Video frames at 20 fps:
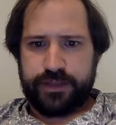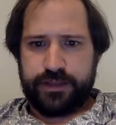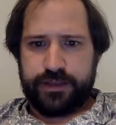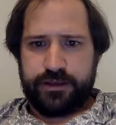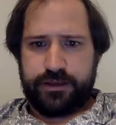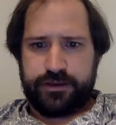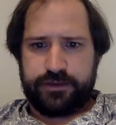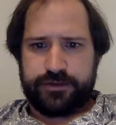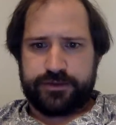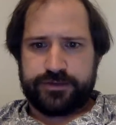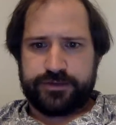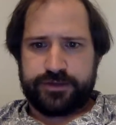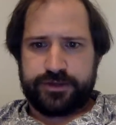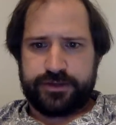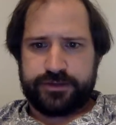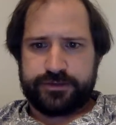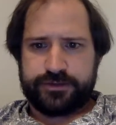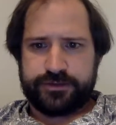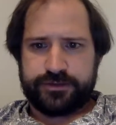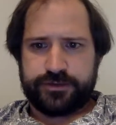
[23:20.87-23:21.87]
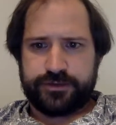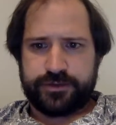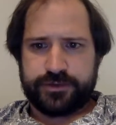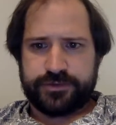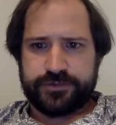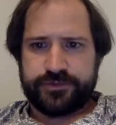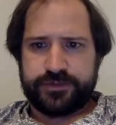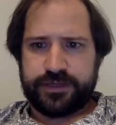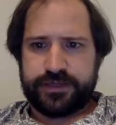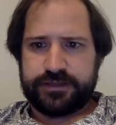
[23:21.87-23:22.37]
In this case, the skull is
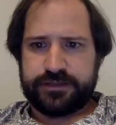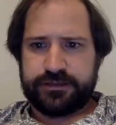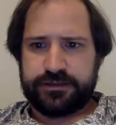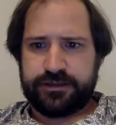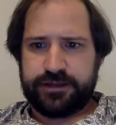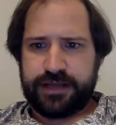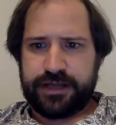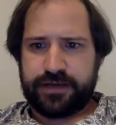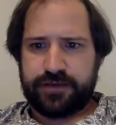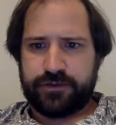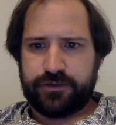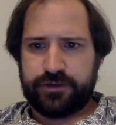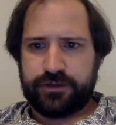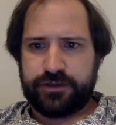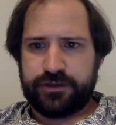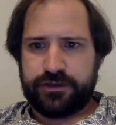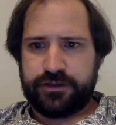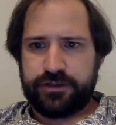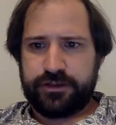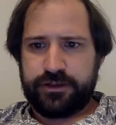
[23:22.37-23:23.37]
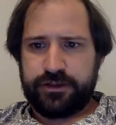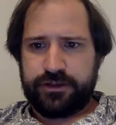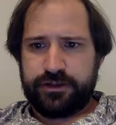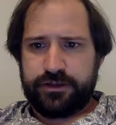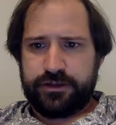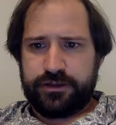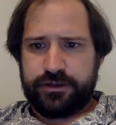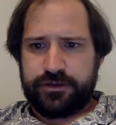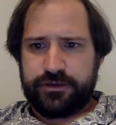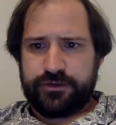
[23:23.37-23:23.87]
flattened laterally
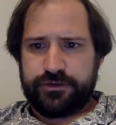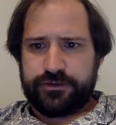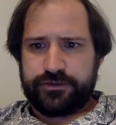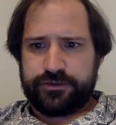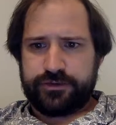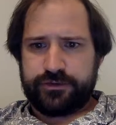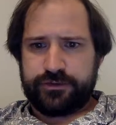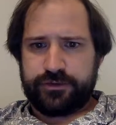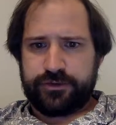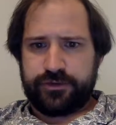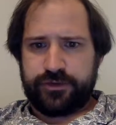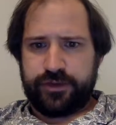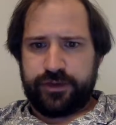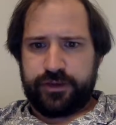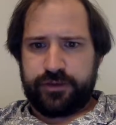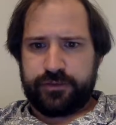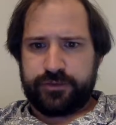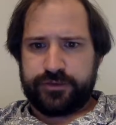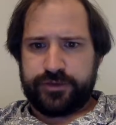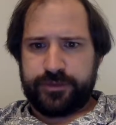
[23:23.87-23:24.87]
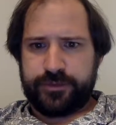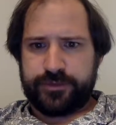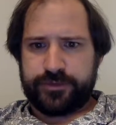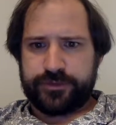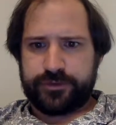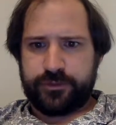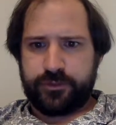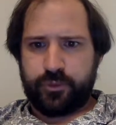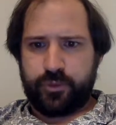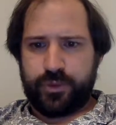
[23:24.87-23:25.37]
so that the head resembles
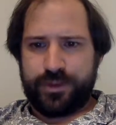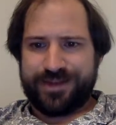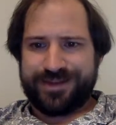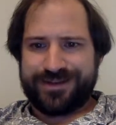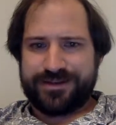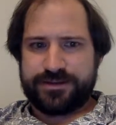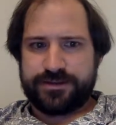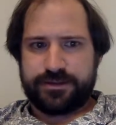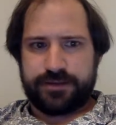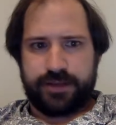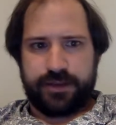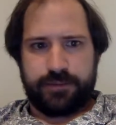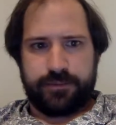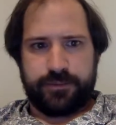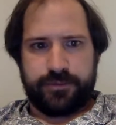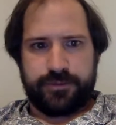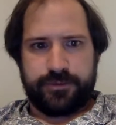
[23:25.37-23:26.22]
a wedge shape.